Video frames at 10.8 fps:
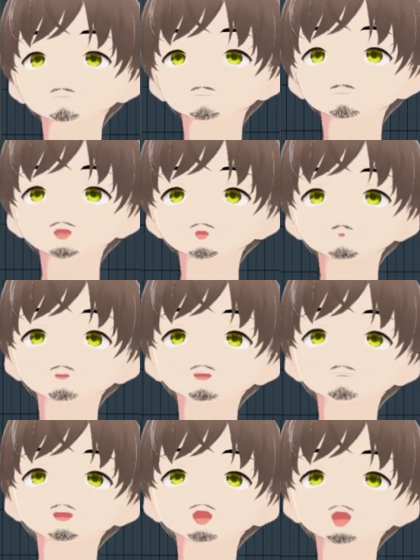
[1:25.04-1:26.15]
I put this
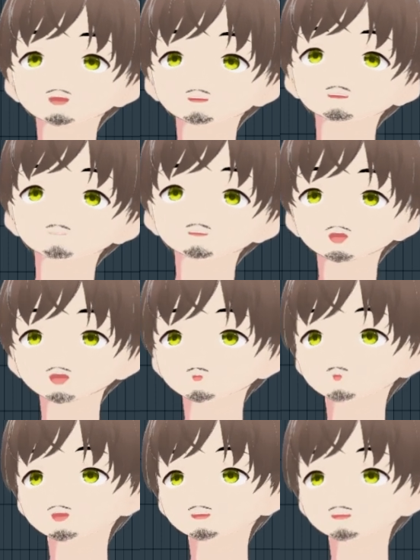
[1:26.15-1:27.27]
on track
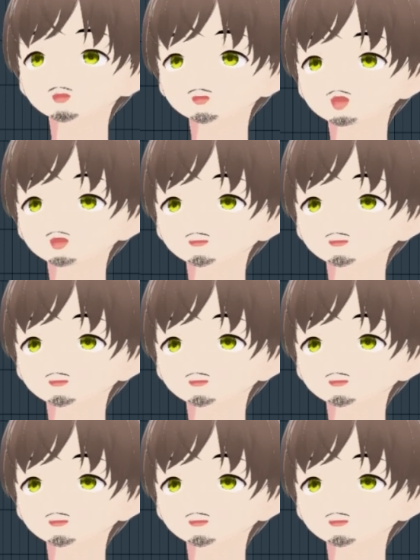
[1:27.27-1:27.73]
1, all right?